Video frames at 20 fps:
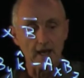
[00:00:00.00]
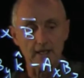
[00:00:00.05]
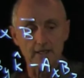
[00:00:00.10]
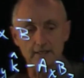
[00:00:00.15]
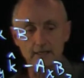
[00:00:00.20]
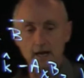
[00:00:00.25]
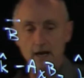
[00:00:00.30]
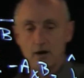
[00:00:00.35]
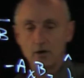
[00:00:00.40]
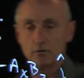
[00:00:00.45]

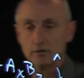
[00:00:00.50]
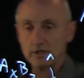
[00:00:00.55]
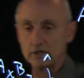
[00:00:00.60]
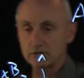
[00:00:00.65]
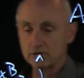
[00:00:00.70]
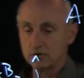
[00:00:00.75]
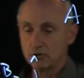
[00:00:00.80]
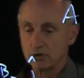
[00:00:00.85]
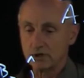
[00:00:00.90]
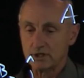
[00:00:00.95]
And now
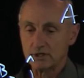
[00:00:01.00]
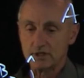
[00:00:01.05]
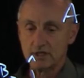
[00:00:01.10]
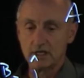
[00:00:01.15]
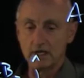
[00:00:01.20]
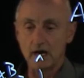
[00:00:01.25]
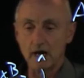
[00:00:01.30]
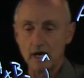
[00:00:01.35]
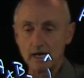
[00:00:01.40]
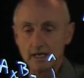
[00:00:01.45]
let's look at
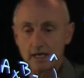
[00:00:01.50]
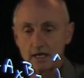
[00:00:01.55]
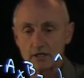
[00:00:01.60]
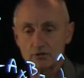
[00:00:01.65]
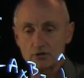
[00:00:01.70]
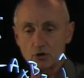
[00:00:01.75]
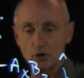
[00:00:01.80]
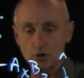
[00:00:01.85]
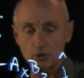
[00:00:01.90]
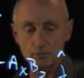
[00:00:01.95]
the I
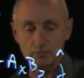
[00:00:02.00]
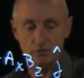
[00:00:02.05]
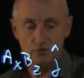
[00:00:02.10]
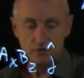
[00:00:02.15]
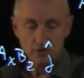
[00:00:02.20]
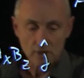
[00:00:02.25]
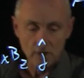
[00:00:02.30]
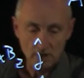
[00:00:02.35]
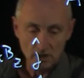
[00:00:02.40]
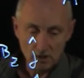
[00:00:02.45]
hat
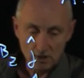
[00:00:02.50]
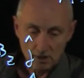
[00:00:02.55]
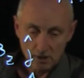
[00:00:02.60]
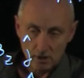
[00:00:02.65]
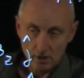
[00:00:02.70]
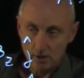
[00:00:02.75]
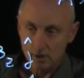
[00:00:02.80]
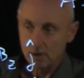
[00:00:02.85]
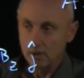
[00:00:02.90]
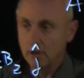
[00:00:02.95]
terms.
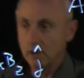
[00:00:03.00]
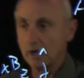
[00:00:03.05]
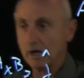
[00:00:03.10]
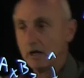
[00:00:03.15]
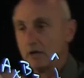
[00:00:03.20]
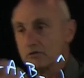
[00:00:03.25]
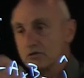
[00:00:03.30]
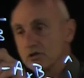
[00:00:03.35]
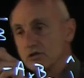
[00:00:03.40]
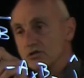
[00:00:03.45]

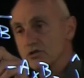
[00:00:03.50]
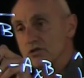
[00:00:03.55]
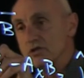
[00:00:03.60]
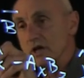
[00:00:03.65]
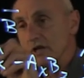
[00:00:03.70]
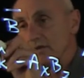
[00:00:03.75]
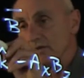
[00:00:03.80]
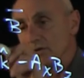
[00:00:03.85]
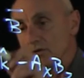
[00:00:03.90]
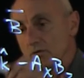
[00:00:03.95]
I'll just
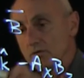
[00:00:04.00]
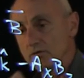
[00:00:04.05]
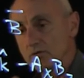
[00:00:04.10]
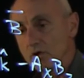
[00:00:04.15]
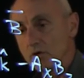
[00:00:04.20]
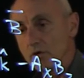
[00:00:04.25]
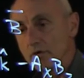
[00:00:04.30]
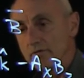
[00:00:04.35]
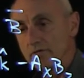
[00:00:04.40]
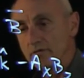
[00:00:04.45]
check those
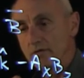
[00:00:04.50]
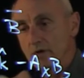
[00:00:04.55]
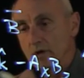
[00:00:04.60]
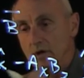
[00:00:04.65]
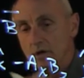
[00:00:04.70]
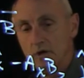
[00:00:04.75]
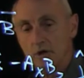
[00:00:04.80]
off.